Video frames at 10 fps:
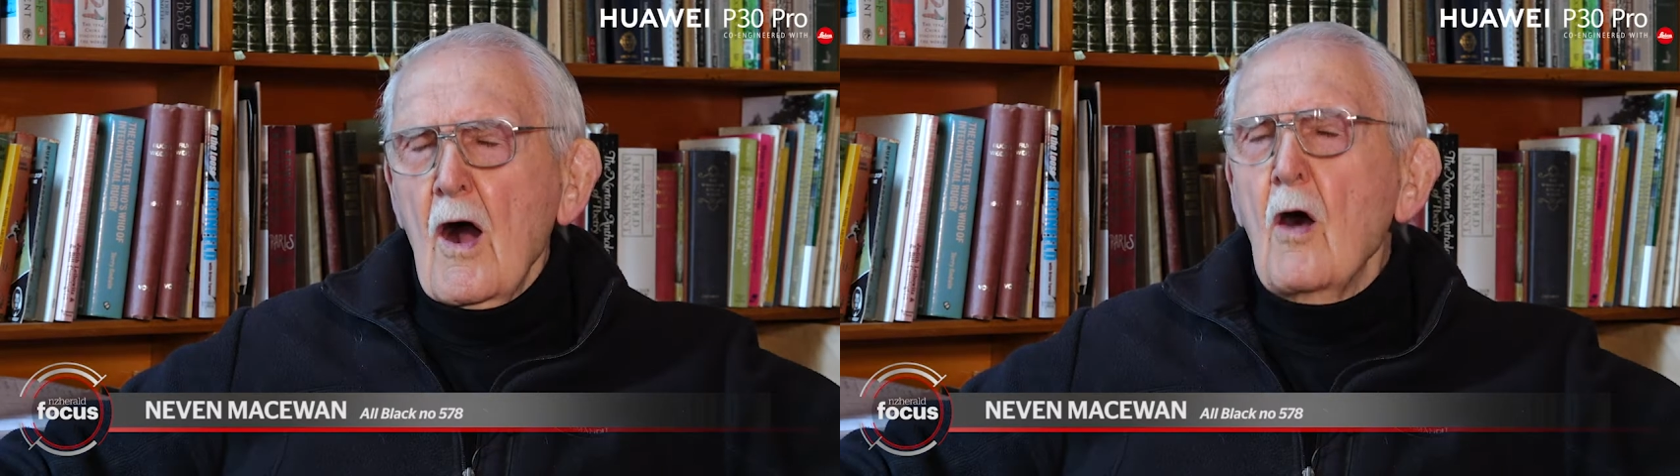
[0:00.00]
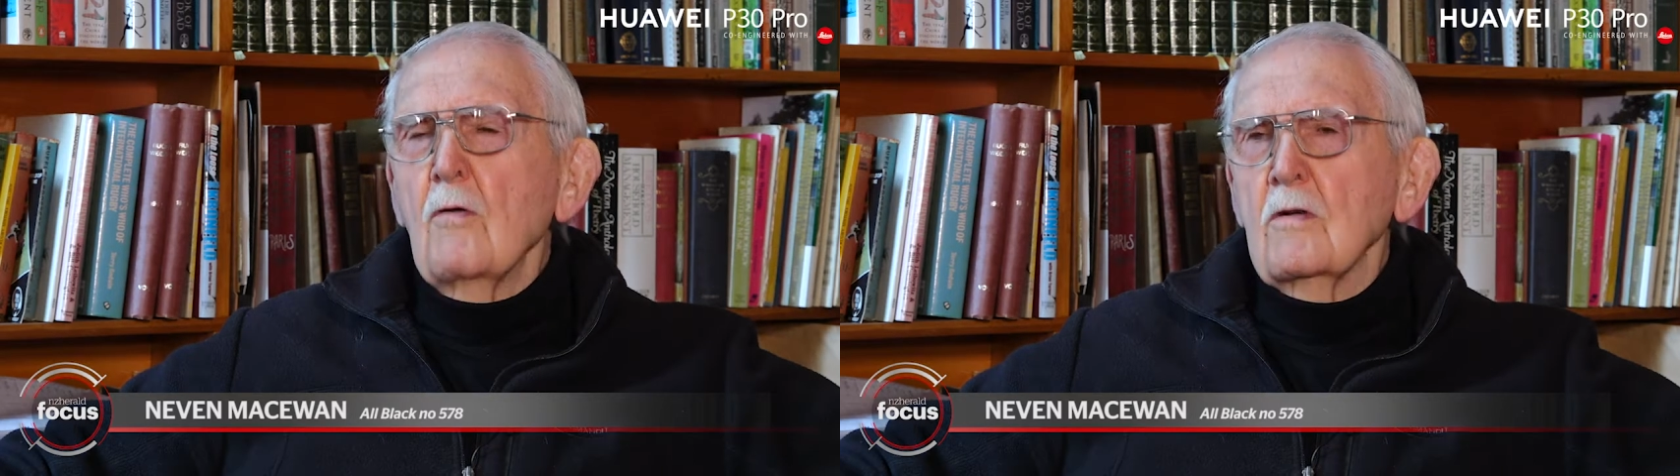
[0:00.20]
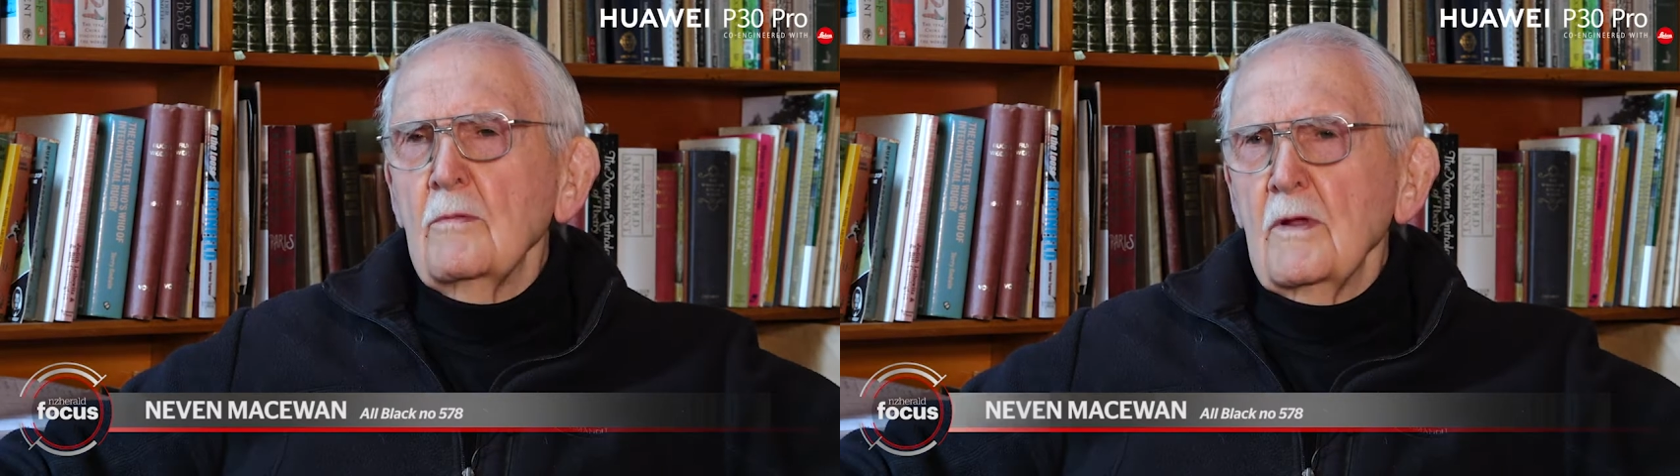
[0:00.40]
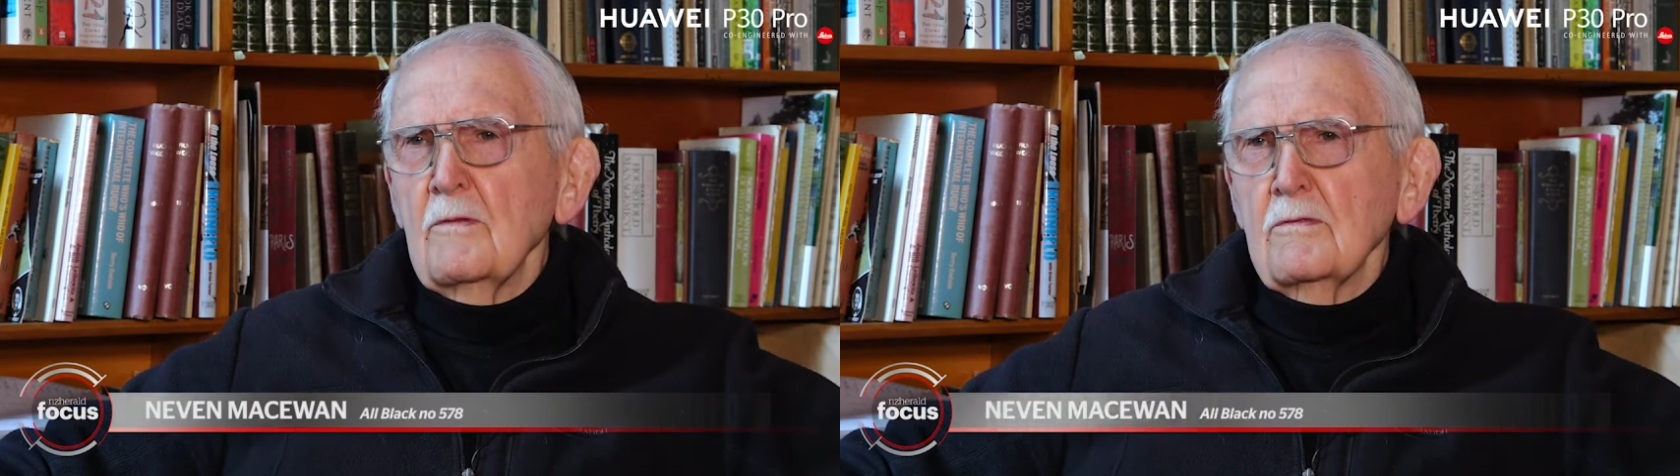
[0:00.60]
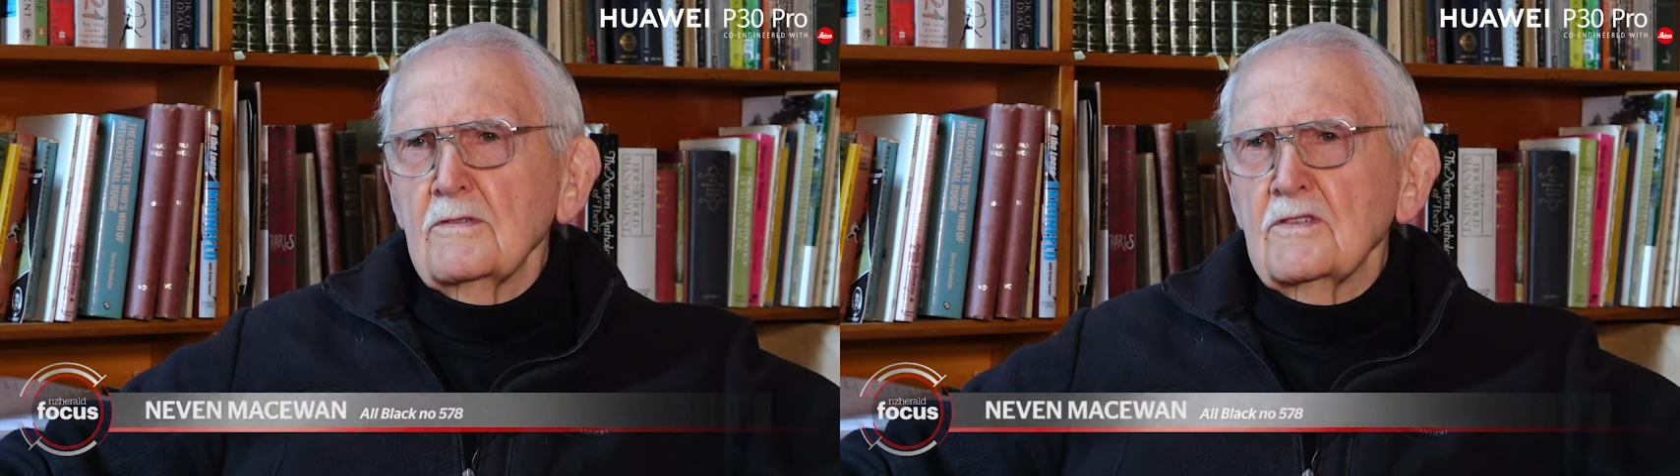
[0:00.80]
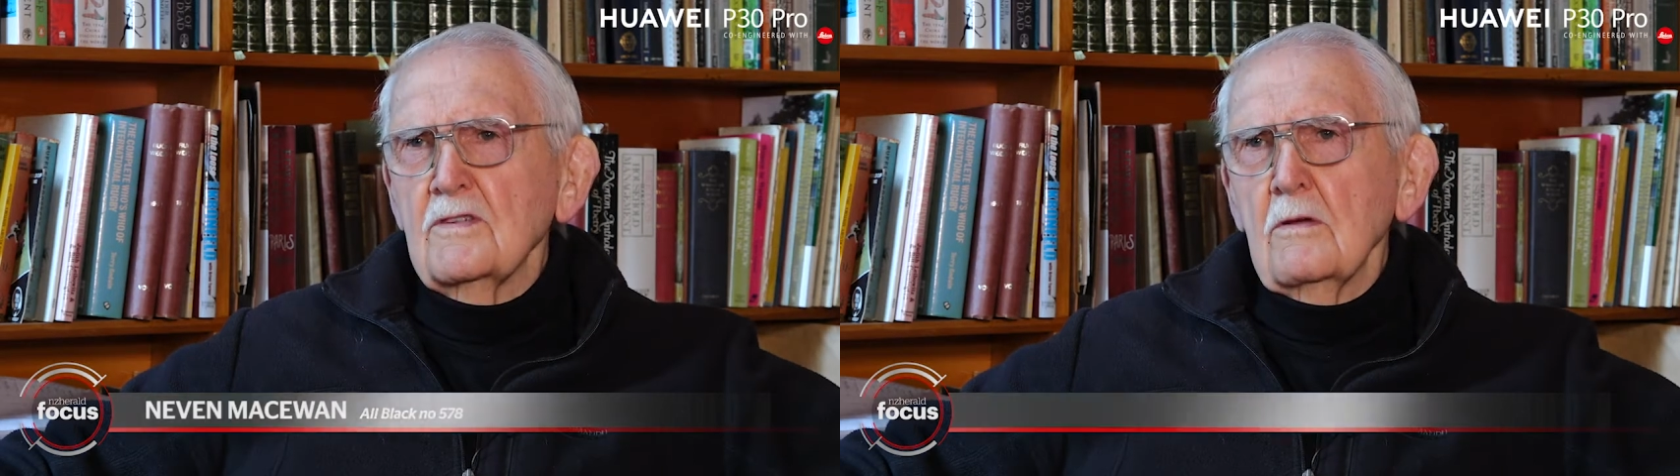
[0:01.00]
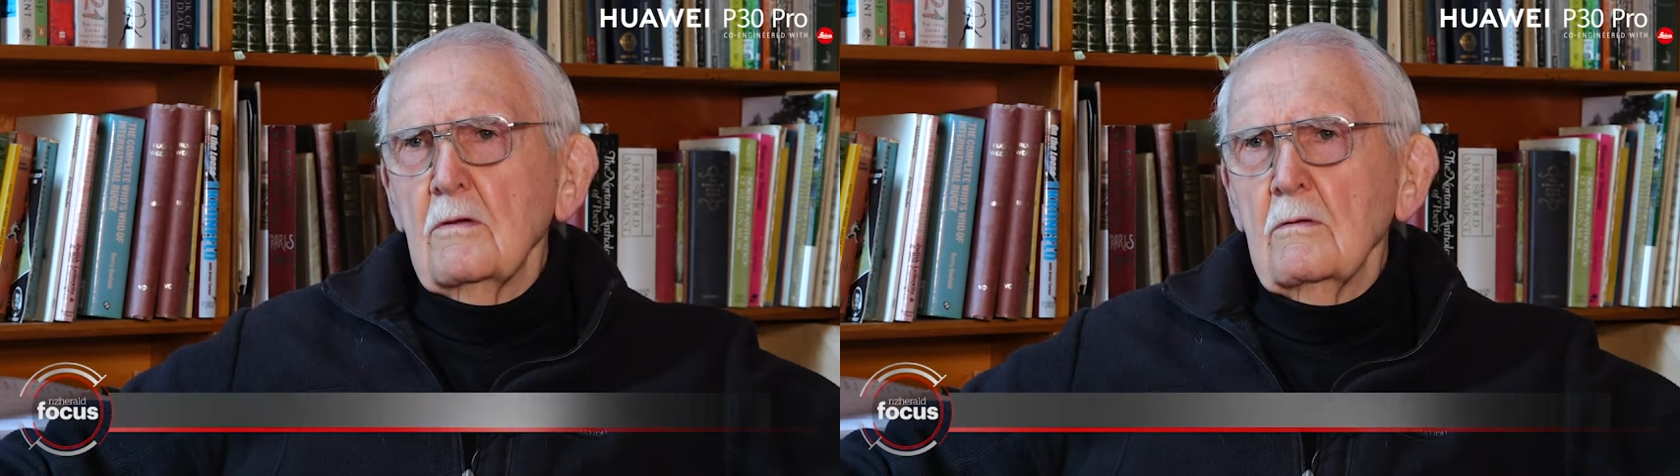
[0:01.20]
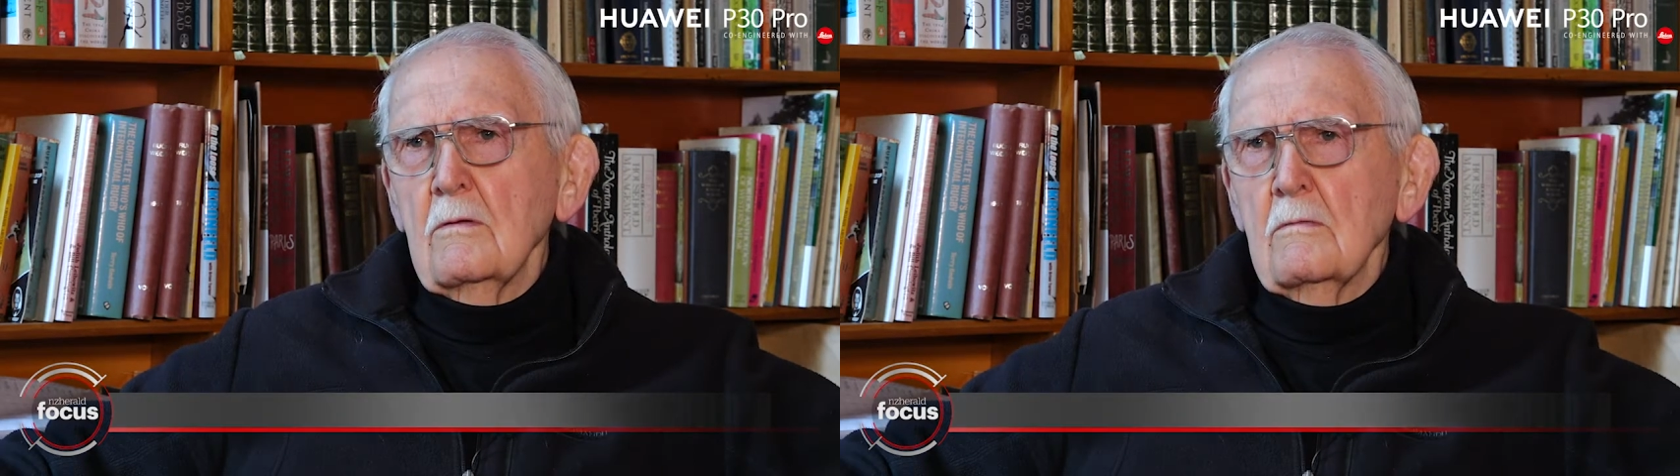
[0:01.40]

ultimate was to